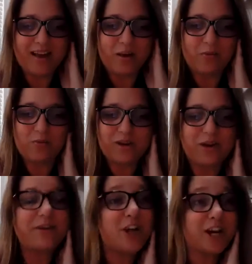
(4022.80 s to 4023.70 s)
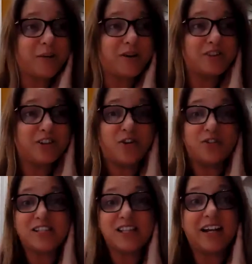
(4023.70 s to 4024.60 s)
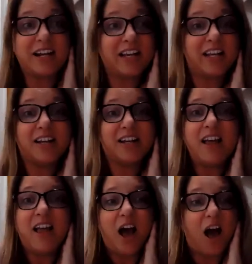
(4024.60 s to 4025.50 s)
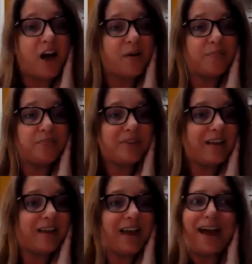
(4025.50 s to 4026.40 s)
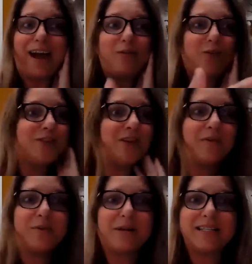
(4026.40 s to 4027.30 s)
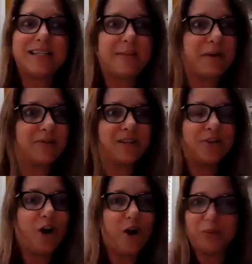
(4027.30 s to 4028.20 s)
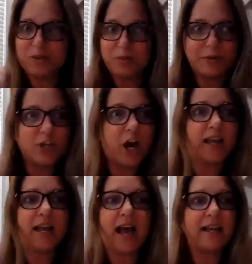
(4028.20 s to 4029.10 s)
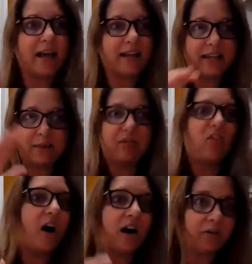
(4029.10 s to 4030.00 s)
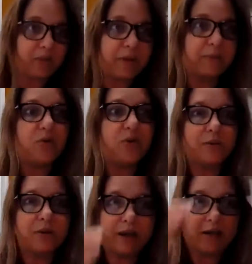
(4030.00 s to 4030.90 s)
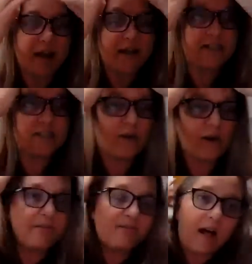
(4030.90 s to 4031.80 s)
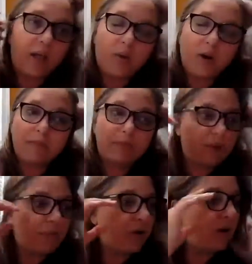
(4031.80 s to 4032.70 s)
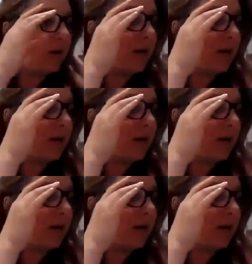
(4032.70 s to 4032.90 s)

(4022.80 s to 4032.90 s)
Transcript: We already talked about, you know, signing in. I wrote down everybody's name that was on the call as we were talking. I keep a log of the people who come to my classes so I can follow up with people.